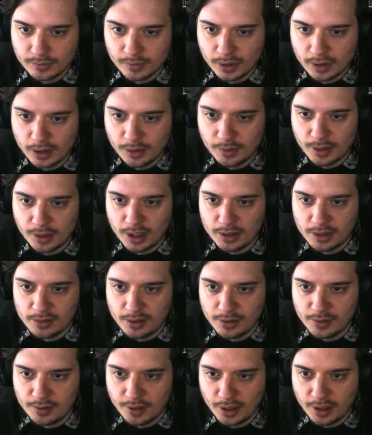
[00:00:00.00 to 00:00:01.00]
Yeah, we can
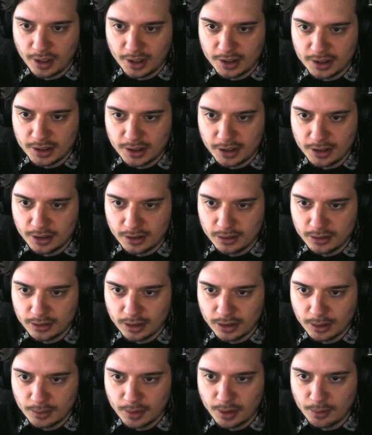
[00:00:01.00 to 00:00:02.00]
leave the light here,
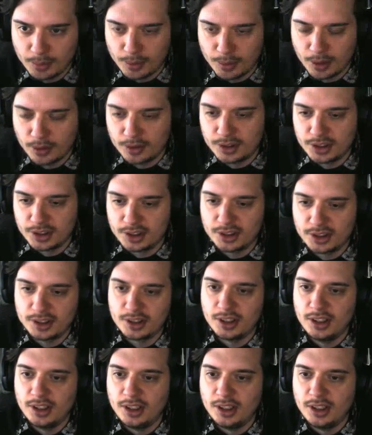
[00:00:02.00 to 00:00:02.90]
give it a little bit consistent.